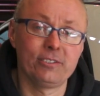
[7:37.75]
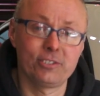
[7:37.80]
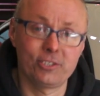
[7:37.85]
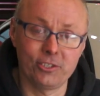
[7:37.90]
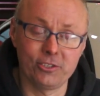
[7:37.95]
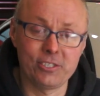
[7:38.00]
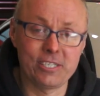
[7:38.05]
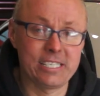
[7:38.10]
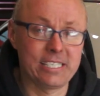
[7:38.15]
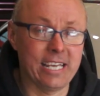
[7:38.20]

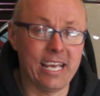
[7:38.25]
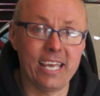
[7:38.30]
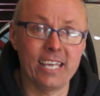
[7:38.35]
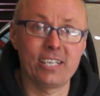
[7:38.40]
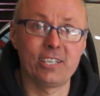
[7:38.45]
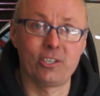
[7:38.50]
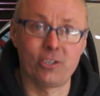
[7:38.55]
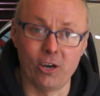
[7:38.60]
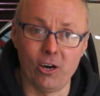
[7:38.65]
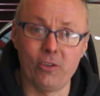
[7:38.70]
till this
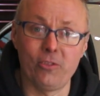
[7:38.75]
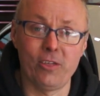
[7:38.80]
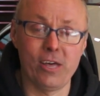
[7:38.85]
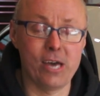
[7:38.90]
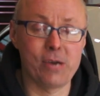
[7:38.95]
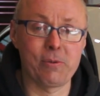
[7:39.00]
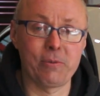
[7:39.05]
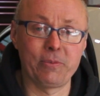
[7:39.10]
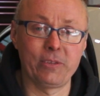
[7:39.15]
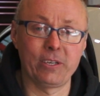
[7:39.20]
day, got
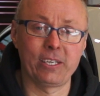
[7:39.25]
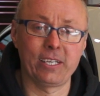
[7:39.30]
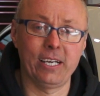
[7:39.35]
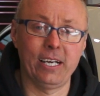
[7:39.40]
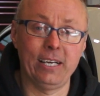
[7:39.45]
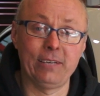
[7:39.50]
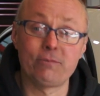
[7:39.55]
there with the car.